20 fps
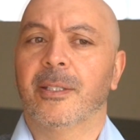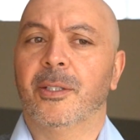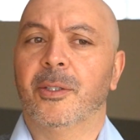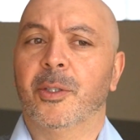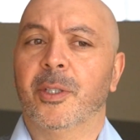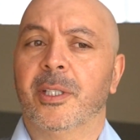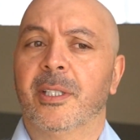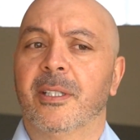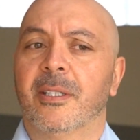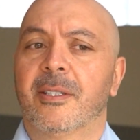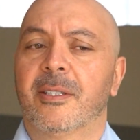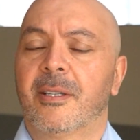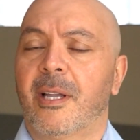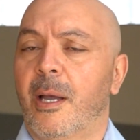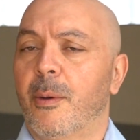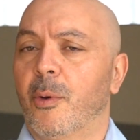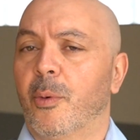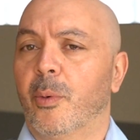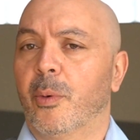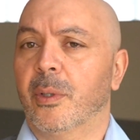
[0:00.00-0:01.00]
During this
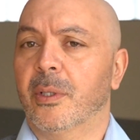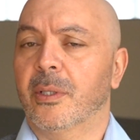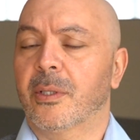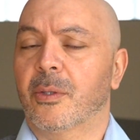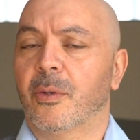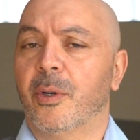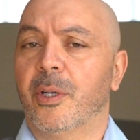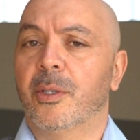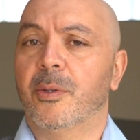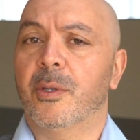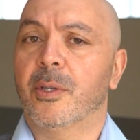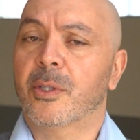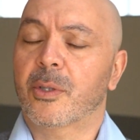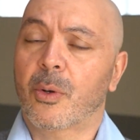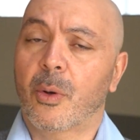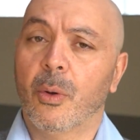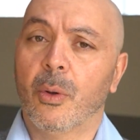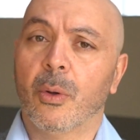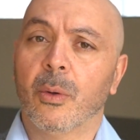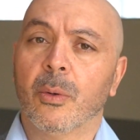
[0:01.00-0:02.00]
time I was going to
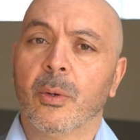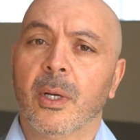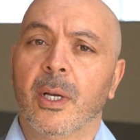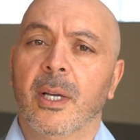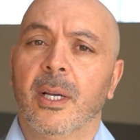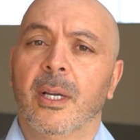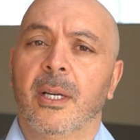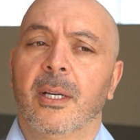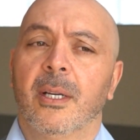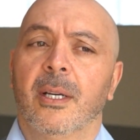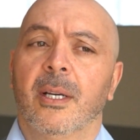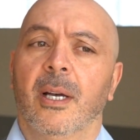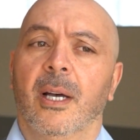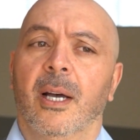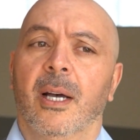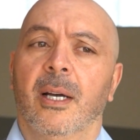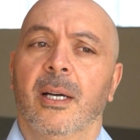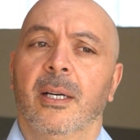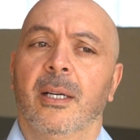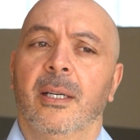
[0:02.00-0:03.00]
school,
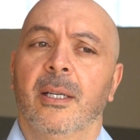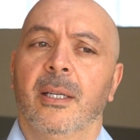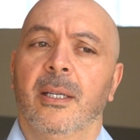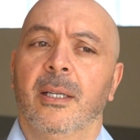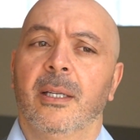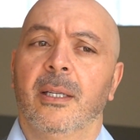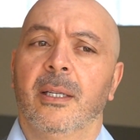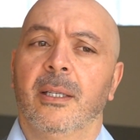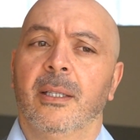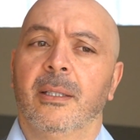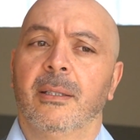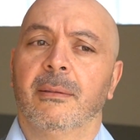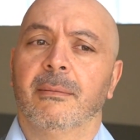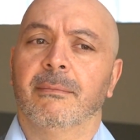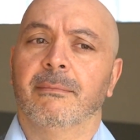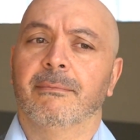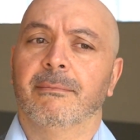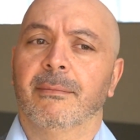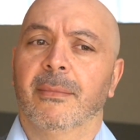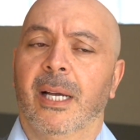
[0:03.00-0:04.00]
I
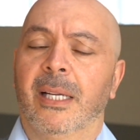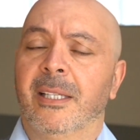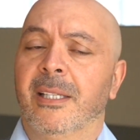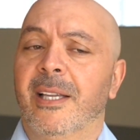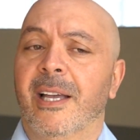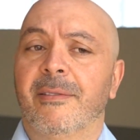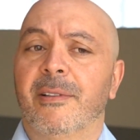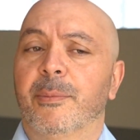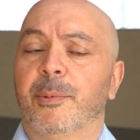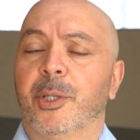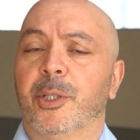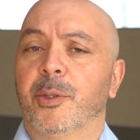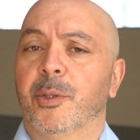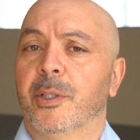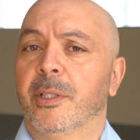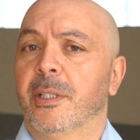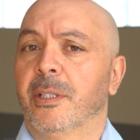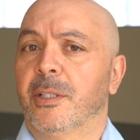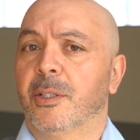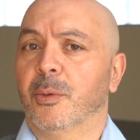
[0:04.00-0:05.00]
didn't have the
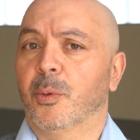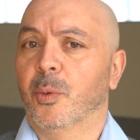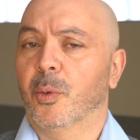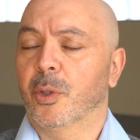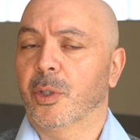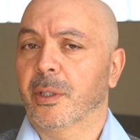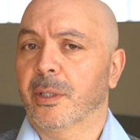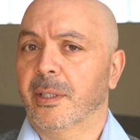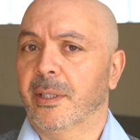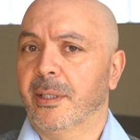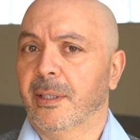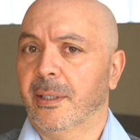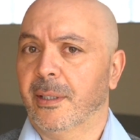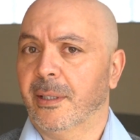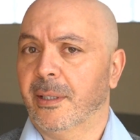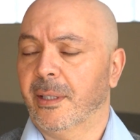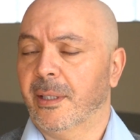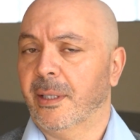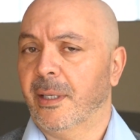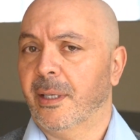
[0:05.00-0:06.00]
opportunity to work
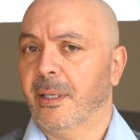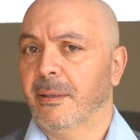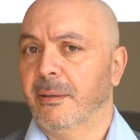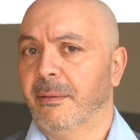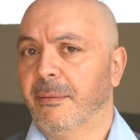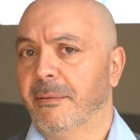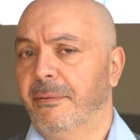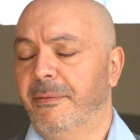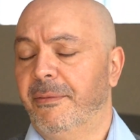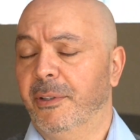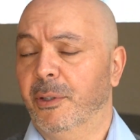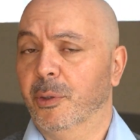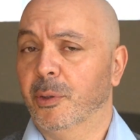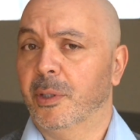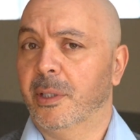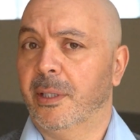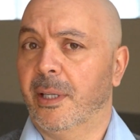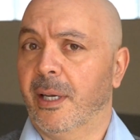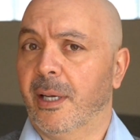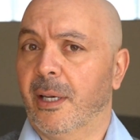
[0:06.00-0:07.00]
in the
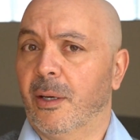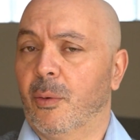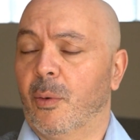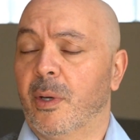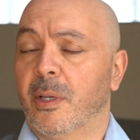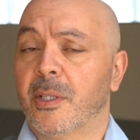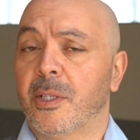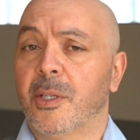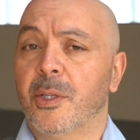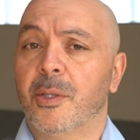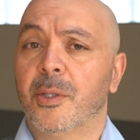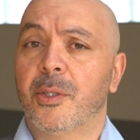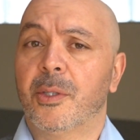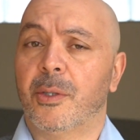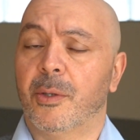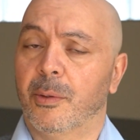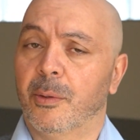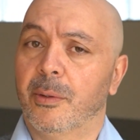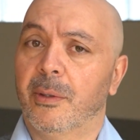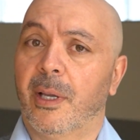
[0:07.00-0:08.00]
field that I was used
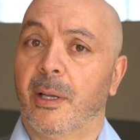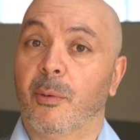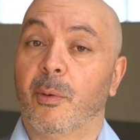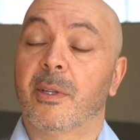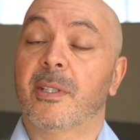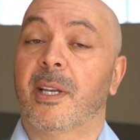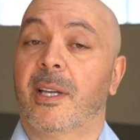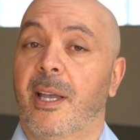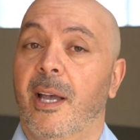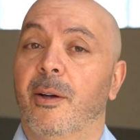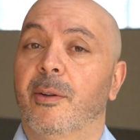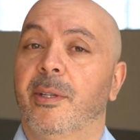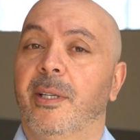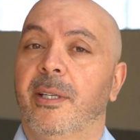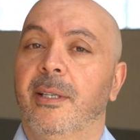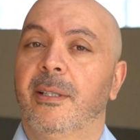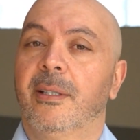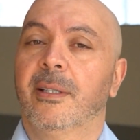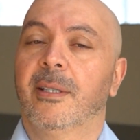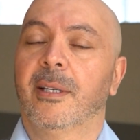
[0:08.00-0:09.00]
to, that was
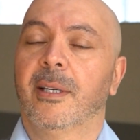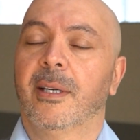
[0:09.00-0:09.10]
accounting.